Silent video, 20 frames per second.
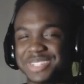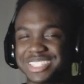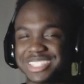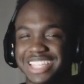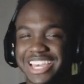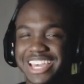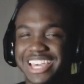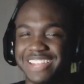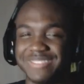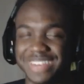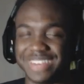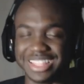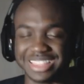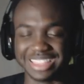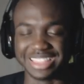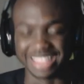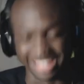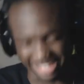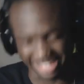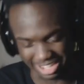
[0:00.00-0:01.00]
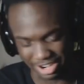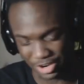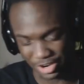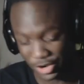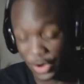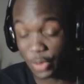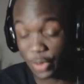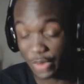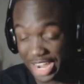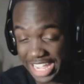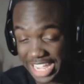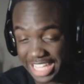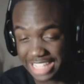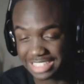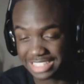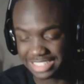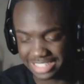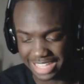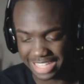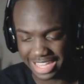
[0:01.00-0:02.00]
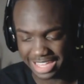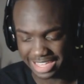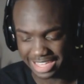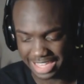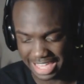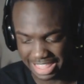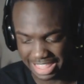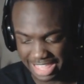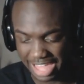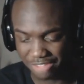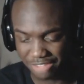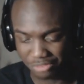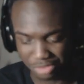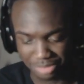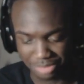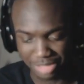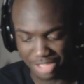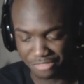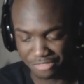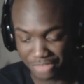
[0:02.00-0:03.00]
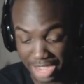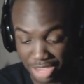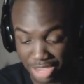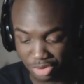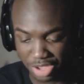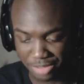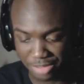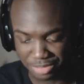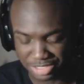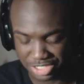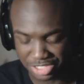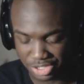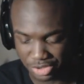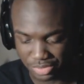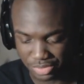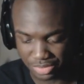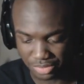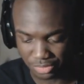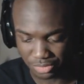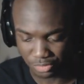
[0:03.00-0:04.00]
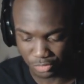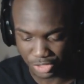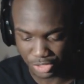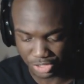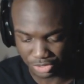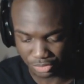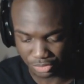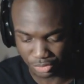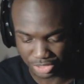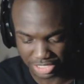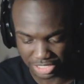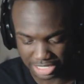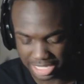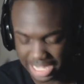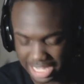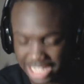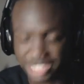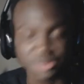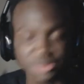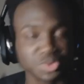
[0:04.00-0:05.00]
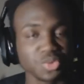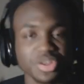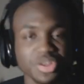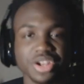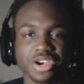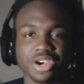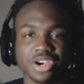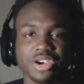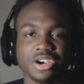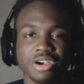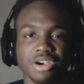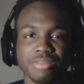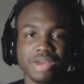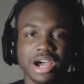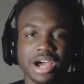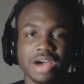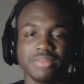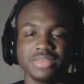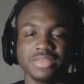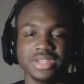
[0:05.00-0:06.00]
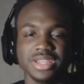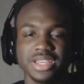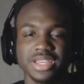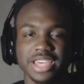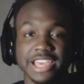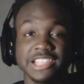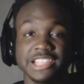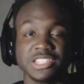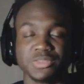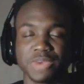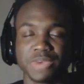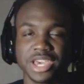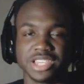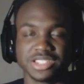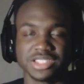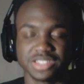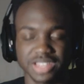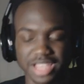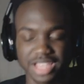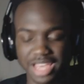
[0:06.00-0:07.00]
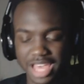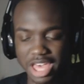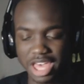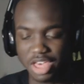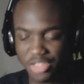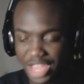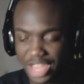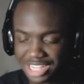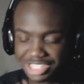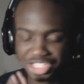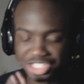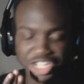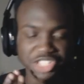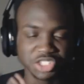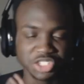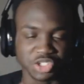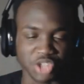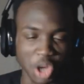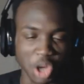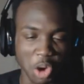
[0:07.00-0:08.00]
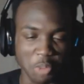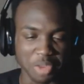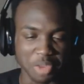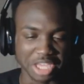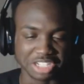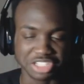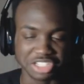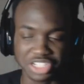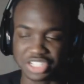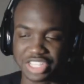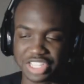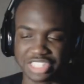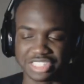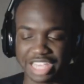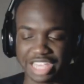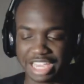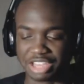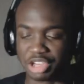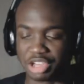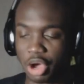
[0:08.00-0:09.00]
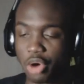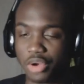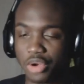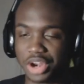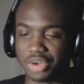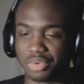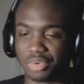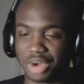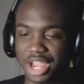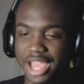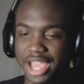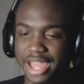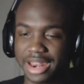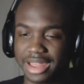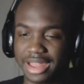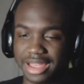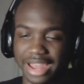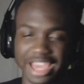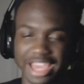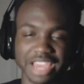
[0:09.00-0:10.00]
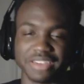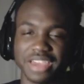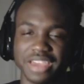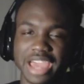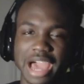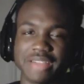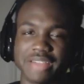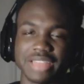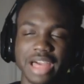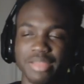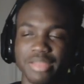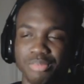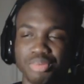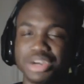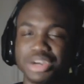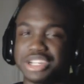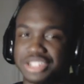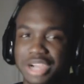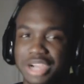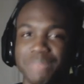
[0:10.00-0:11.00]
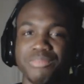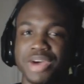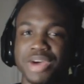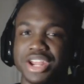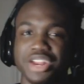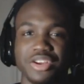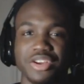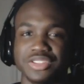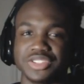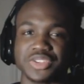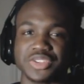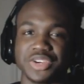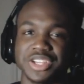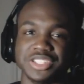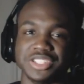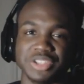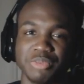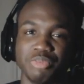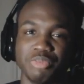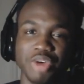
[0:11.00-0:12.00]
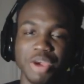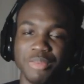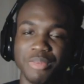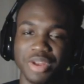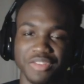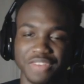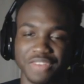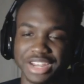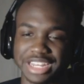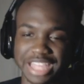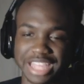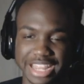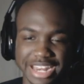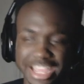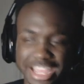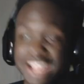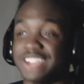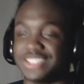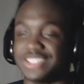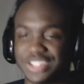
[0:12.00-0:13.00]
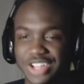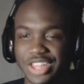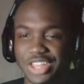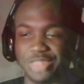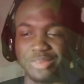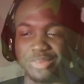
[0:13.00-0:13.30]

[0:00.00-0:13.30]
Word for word: Super Saiyan, but the, her awakened state in that from that final episode with, with the clash between her and her mom in space, that shit's dope. And she gets like golden red. Like I, I'm pretty sure I put it on the screen at some point, but if I didn't, here's